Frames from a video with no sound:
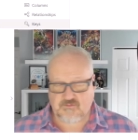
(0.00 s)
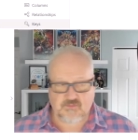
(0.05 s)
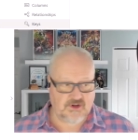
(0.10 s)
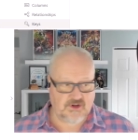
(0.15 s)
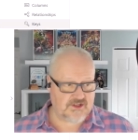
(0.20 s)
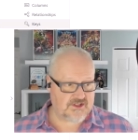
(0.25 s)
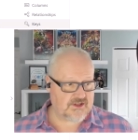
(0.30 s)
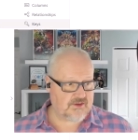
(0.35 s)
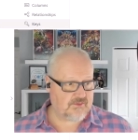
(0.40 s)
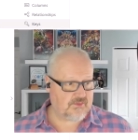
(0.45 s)

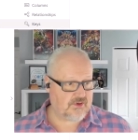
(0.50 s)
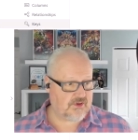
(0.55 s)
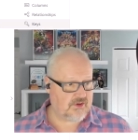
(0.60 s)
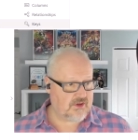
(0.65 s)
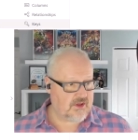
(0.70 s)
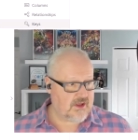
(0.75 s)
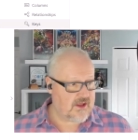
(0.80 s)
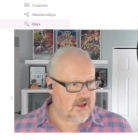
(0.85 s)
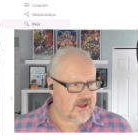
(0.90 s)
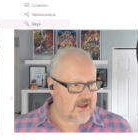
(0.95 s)
Pretty
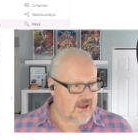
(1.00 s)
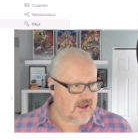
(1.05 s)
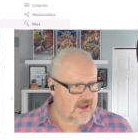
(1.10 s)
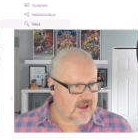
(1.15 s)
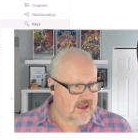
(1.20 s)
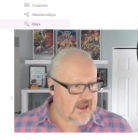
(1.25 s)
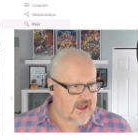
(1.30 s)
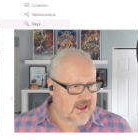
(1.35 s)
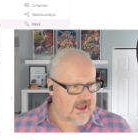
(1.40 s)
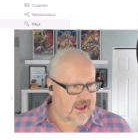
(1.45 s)
simple.
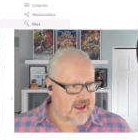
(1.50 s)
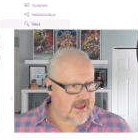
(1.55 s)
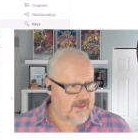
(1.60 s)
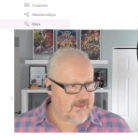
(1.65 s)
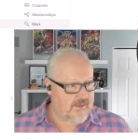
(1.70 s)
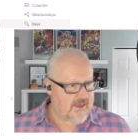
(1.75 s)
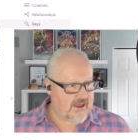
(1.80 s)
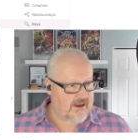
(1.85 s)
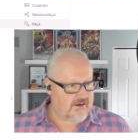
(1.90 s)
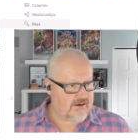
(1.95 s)

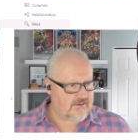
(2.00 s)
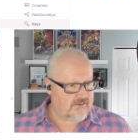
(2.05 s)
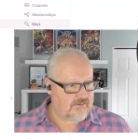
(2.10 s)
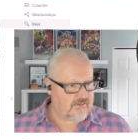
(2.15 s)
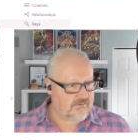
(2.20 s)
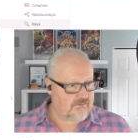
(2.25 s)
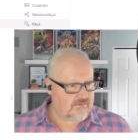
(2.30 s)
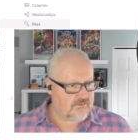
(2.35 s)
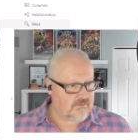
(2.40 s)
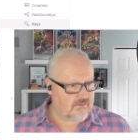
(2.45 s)
And then